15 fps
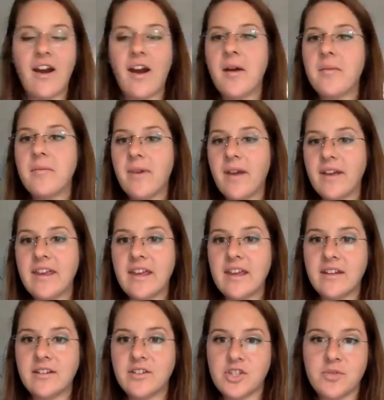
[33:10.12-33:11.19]

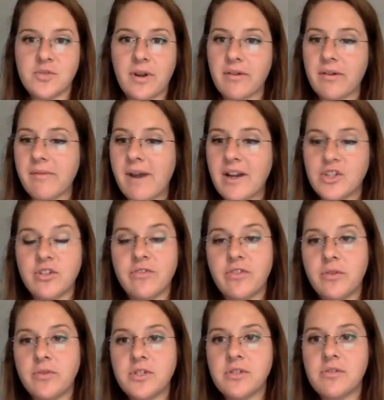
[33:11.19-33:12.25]
Again, just want to remind you, if
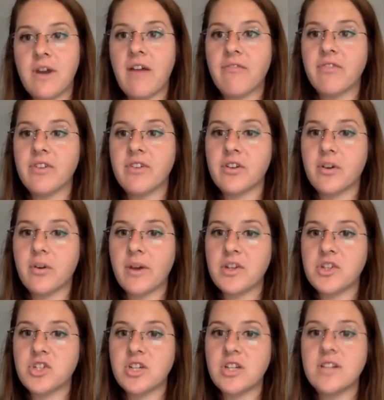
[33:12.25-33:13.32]
you do have further
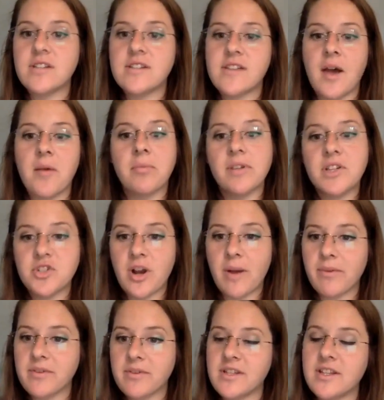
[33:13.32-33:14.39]
questions, please drop
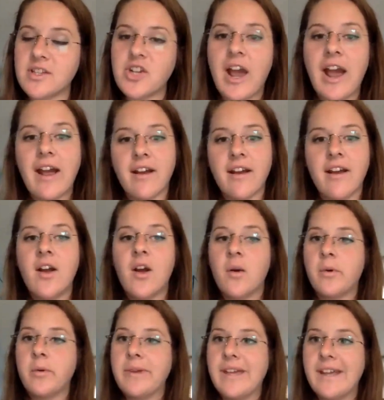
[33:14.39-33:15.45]
those in the chat.
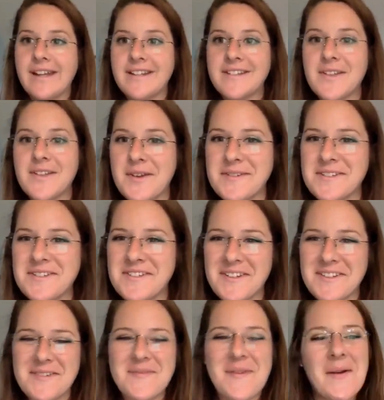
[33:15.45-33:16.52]
We'll be getting to those in
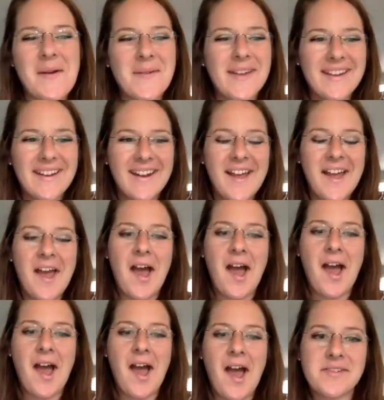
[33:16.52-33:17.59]
just a moment.
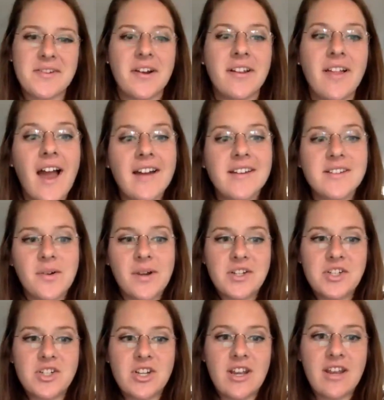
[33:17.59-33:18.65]
So our last
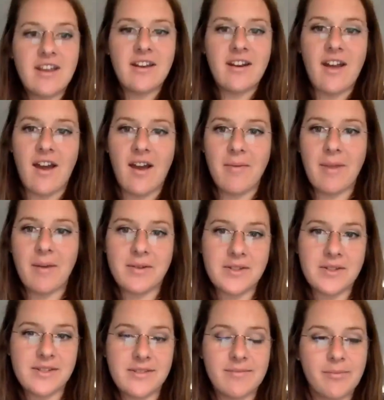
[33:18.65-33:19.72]
question that
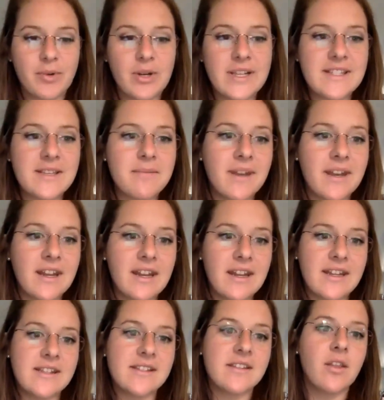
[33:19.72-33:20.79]
was pre-submitted
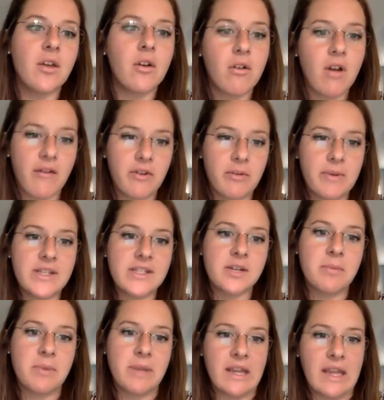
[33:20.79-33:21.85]
is, local governments
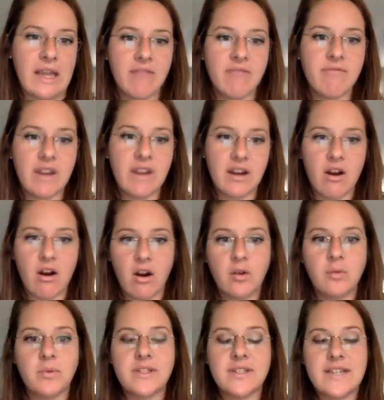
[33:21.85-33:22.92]
are being hit very
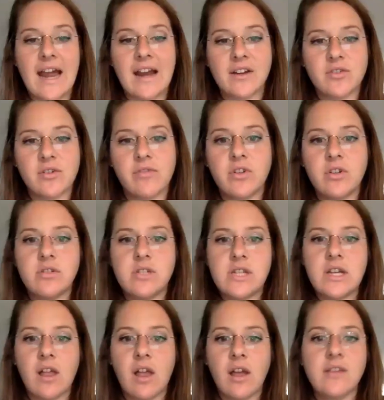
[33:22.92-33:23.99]
hard with tax revenue
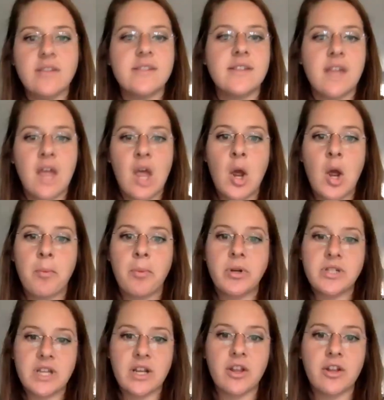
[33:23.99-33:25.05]
declines,
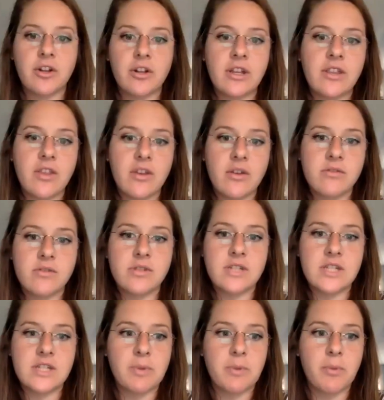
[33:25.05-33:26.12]
particularly those
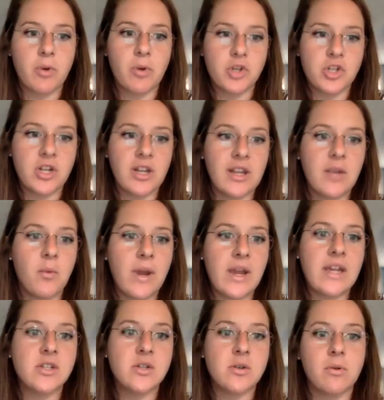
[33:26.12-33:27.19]
disproportionately
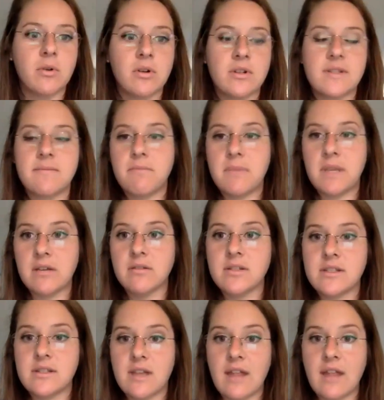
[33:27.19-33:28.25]
weighed towards
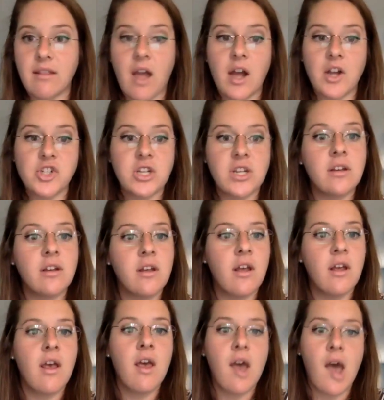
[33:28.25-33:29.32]
meals and lodging.
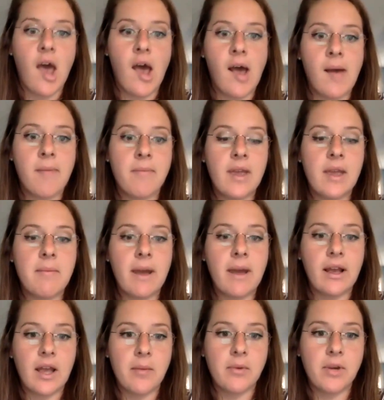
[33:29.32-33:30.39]
In
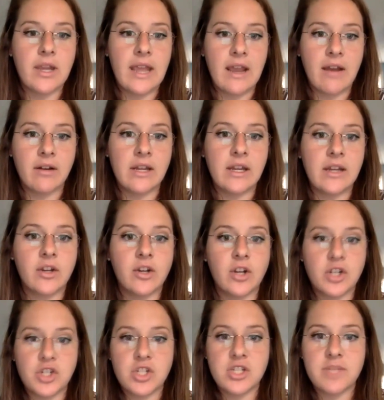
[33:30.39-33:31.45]
Montgomery County,
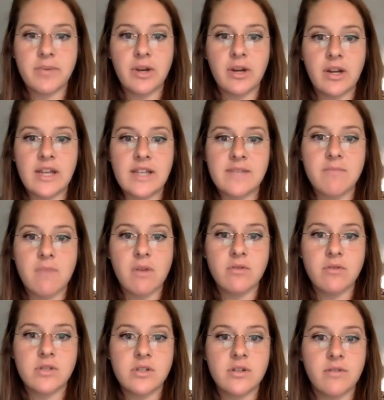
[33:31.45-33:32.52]
Christiansburg is
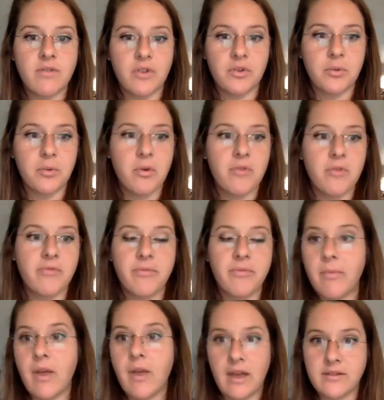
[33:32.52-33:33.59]
most vulnerable,
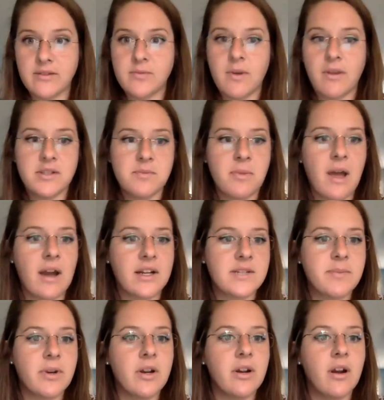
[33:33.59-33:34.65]
as well as
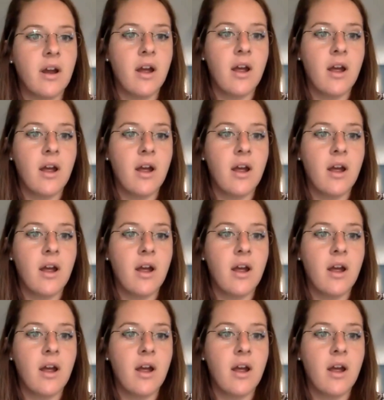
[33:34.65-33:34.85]
Blacksburg.